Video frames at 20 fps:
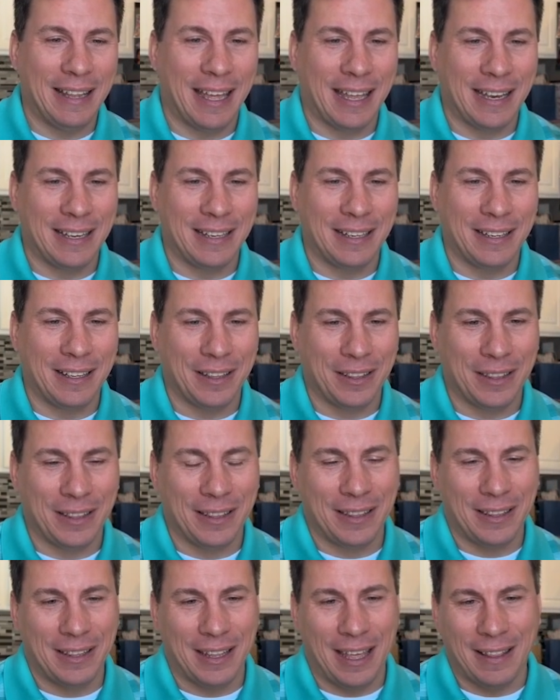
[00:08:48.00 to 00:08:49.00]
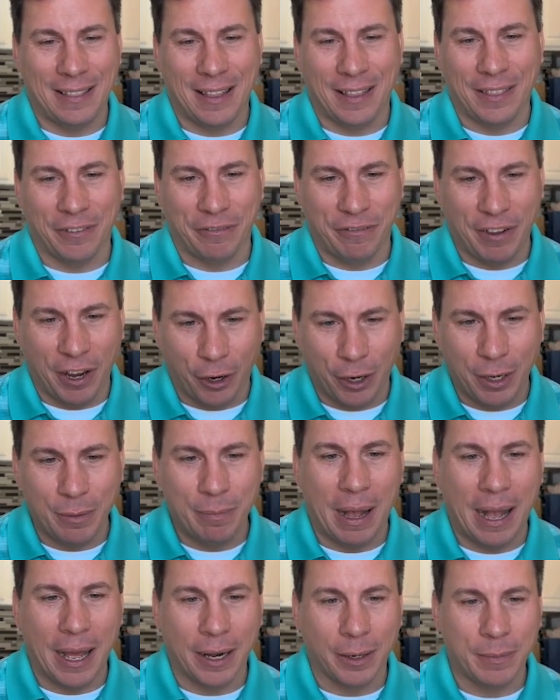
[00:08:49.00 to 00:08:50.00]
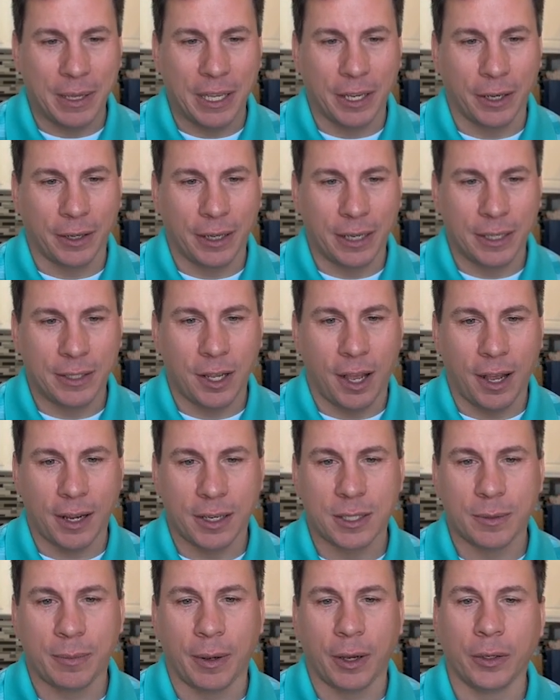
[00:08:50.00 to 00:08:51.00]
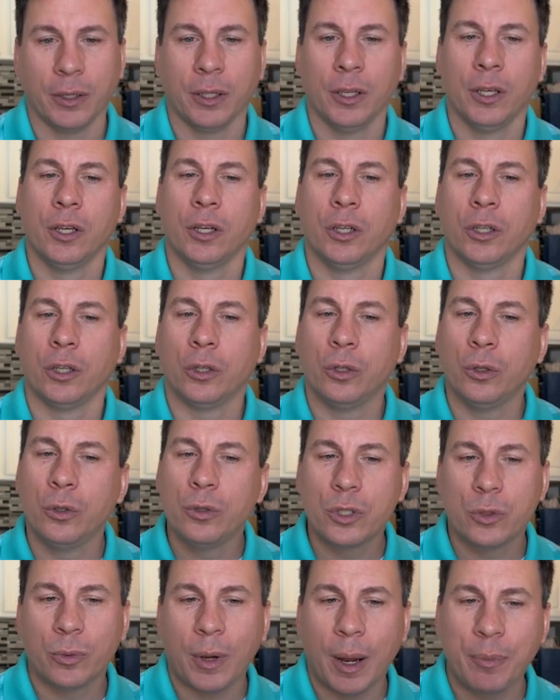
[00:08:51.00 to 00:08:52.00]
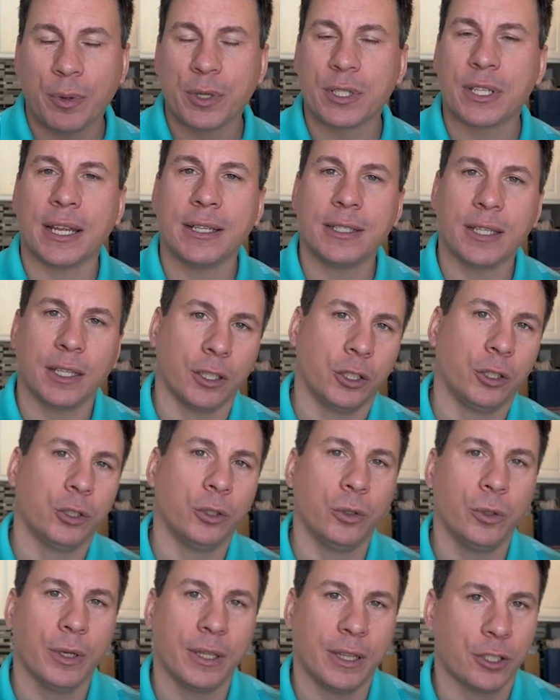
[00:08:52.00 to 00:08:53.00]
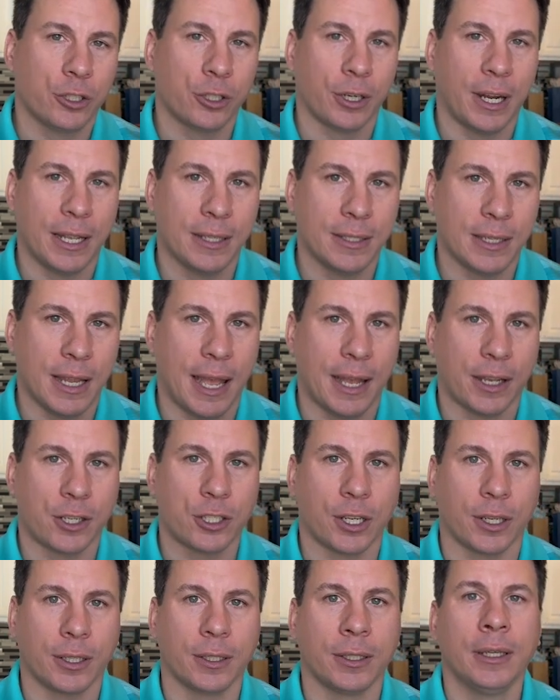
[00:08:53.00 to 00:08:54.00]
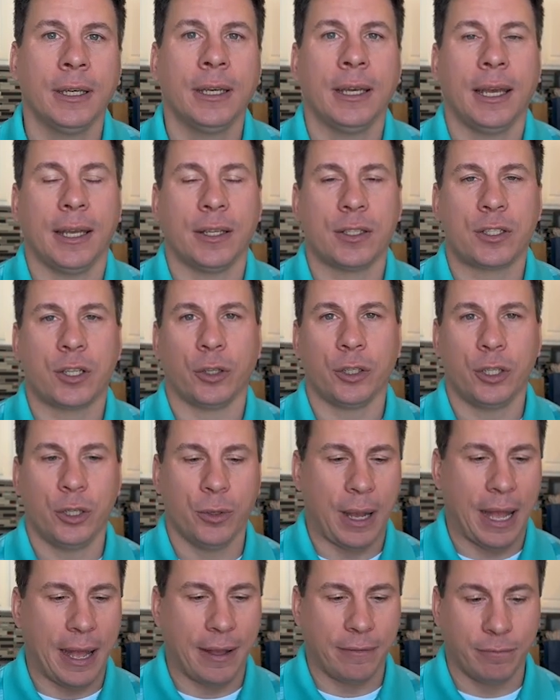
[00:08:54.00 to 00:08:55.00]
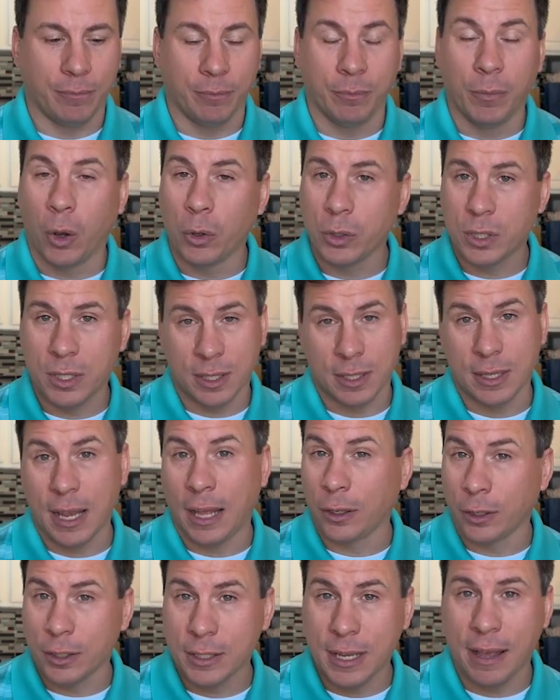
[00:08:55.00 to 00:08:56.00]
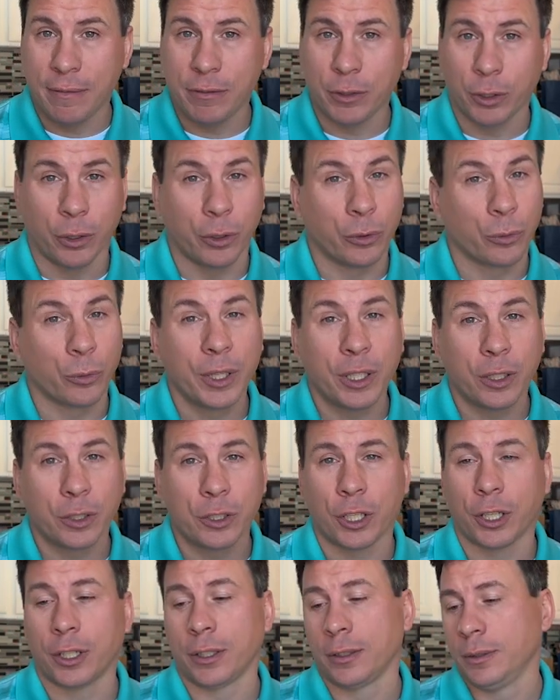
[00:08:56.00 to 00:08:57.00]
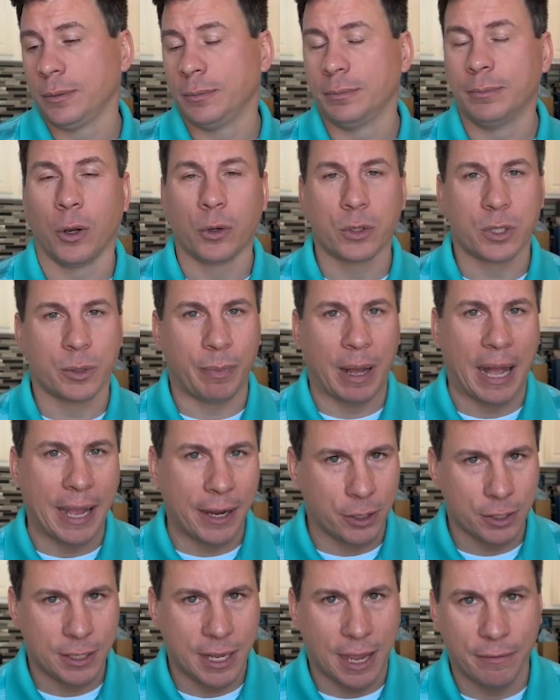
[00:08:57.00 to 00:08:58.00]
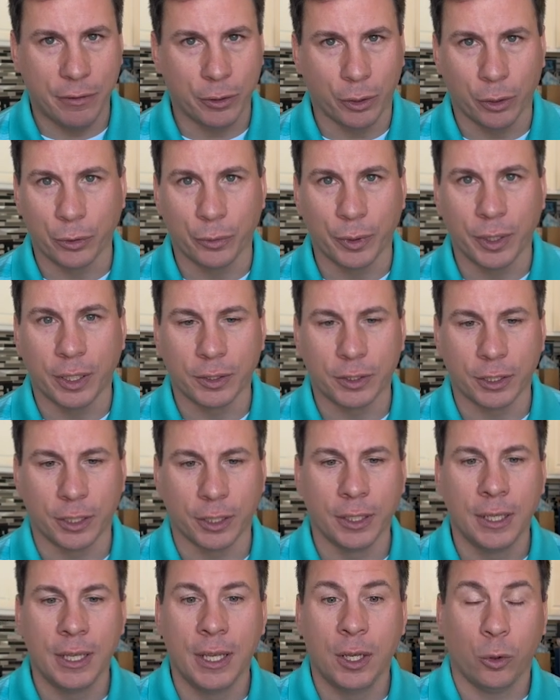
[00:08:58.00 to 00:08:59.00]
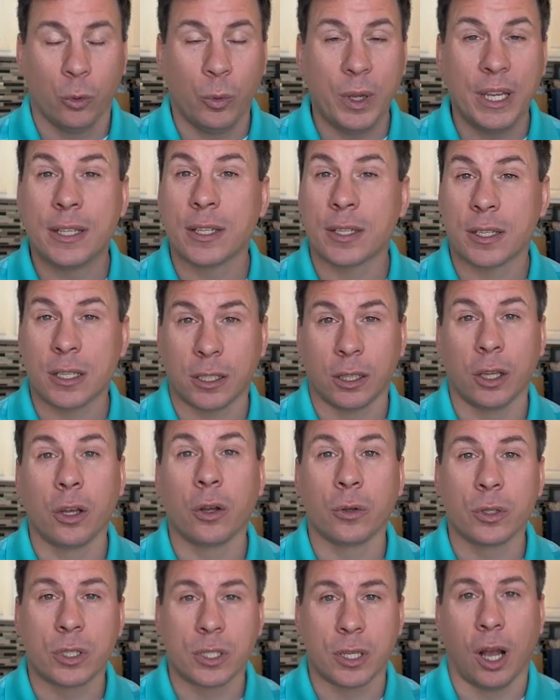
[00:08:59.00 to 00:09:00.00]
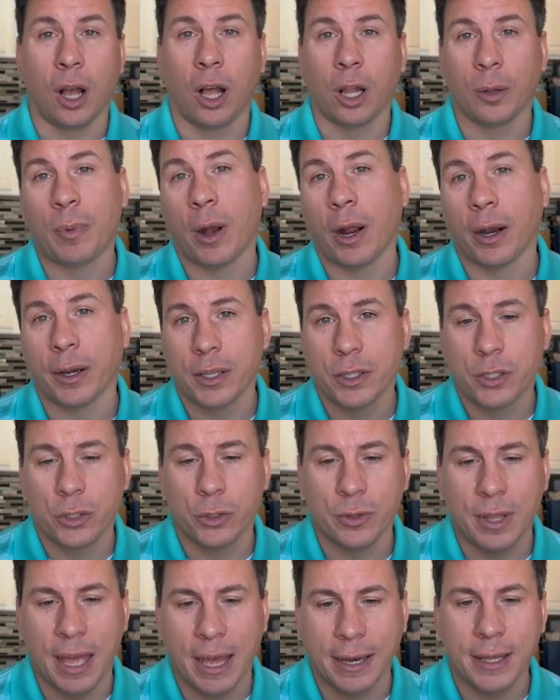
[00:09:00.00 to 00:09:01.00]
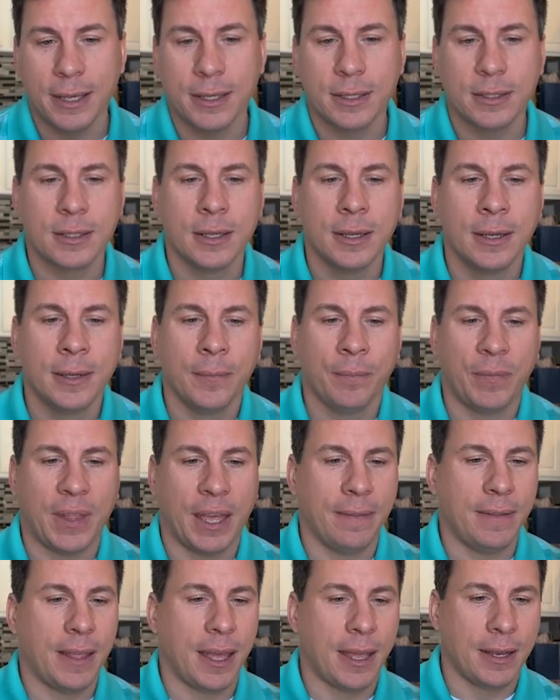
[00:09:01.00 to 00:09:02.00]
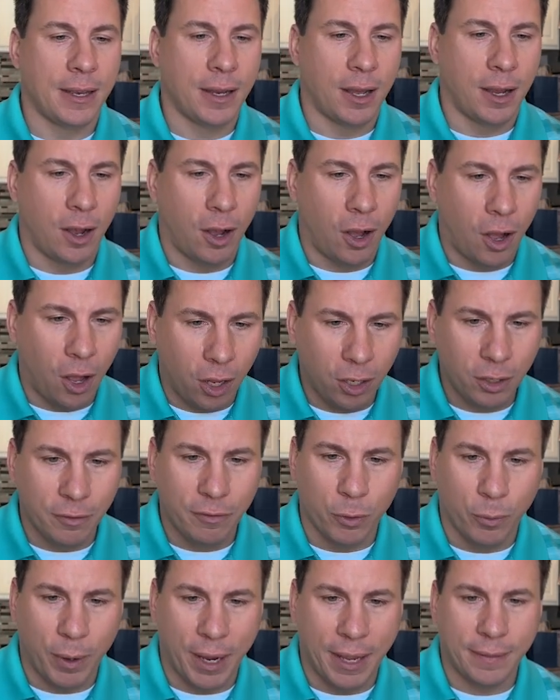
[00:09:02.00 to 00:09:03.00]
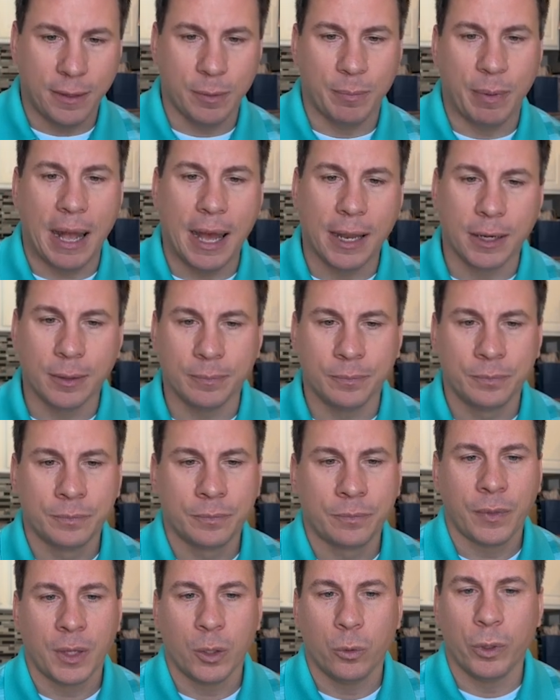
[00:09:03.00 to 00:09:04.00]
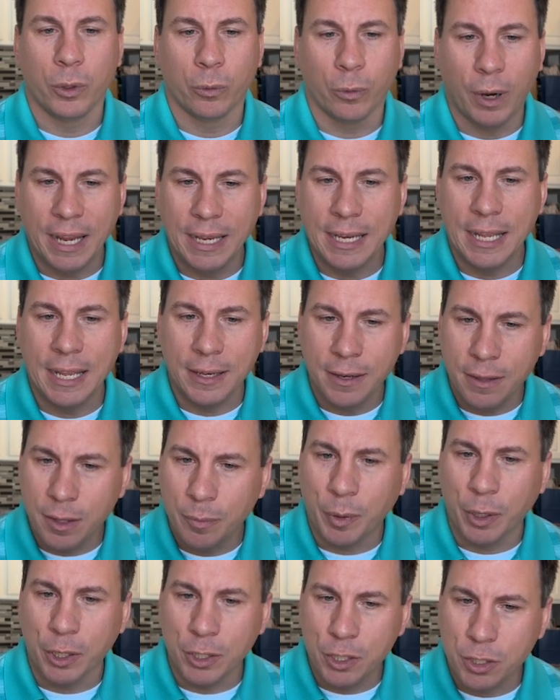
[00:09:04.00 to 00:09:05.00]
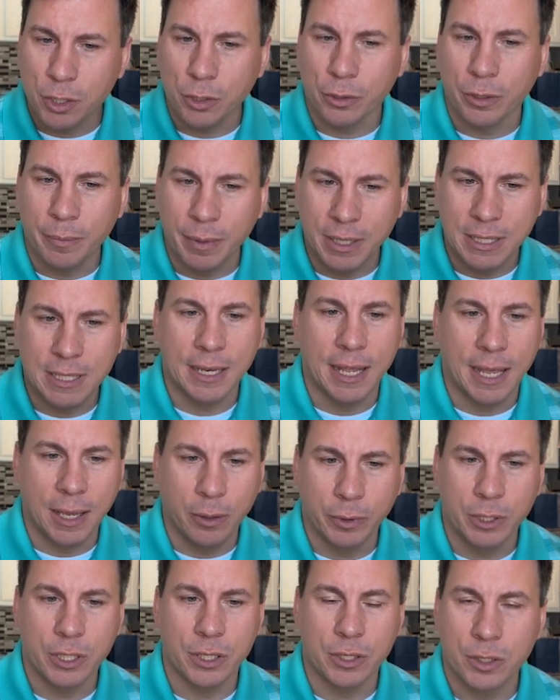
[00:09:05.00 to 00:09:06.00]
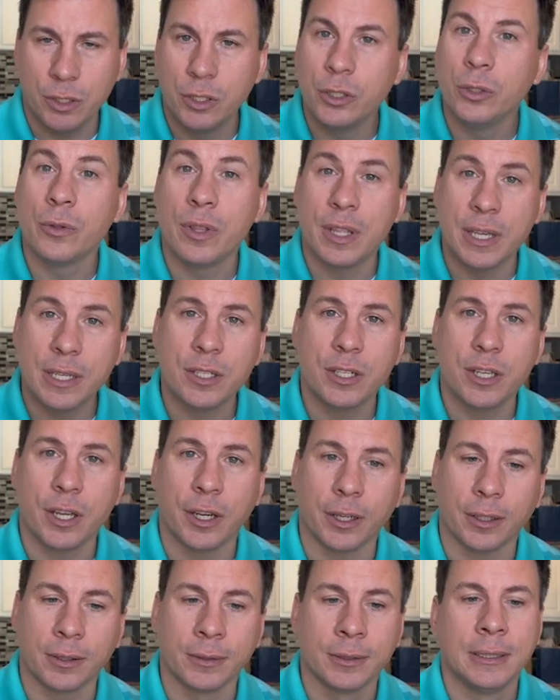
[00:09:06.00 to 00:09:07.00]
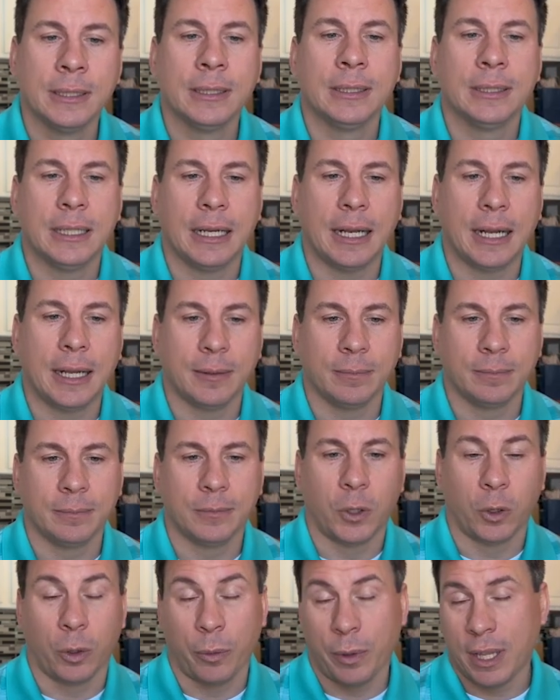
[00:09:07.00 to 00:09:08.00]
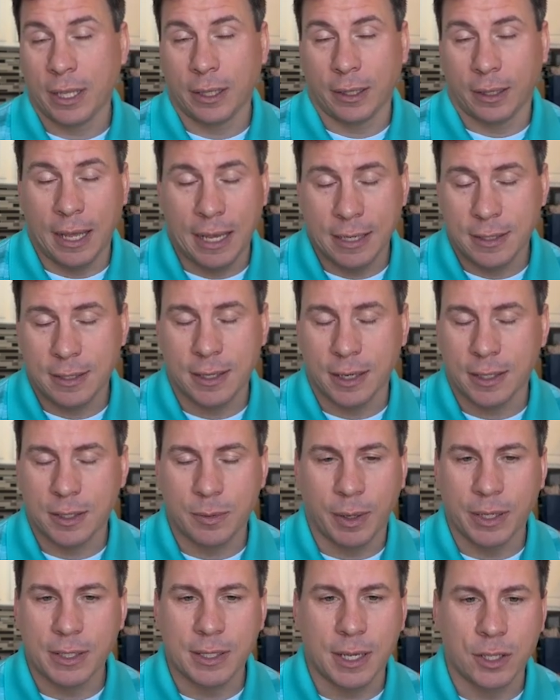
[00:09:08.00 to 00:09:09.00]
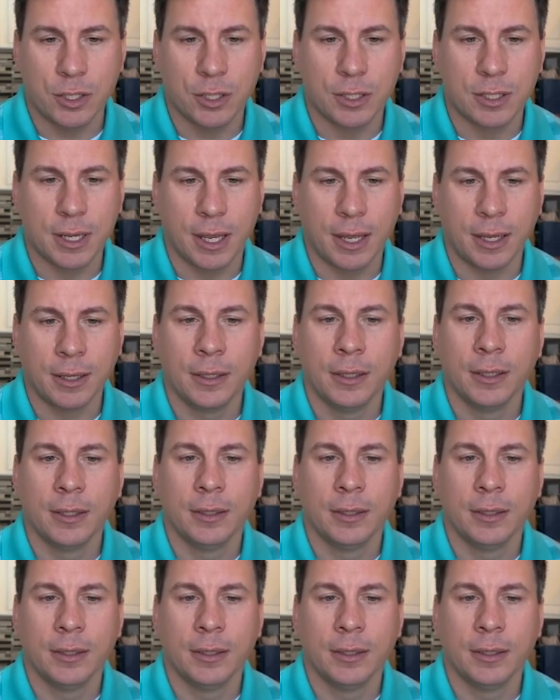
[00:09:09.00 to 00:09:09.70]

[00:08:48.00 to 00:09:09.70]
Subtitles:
then the very bottom here, it talks about who's representing who in the transaction. And so you have, most sellers have their own realtor, most buyers have their own realtor. We disclose to all parties who that is. And then all of the way at the bottom, we write into the purchase agreement today, which is new this year, or within the last 6 months, I should say,